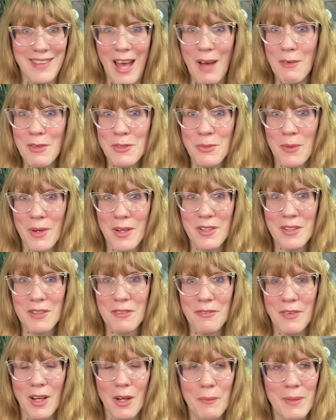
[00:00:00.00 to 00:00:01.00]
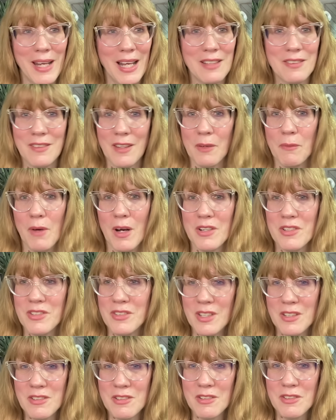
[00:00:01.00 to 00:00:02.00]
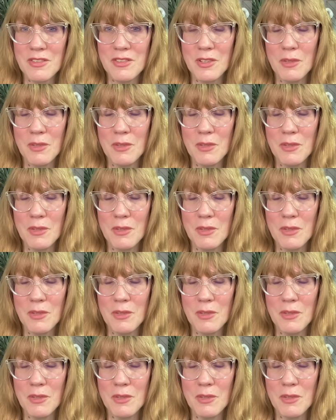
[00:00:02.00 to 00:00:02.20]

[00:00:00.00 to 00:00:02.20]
That was wonderful. We got Sunwashed Citrus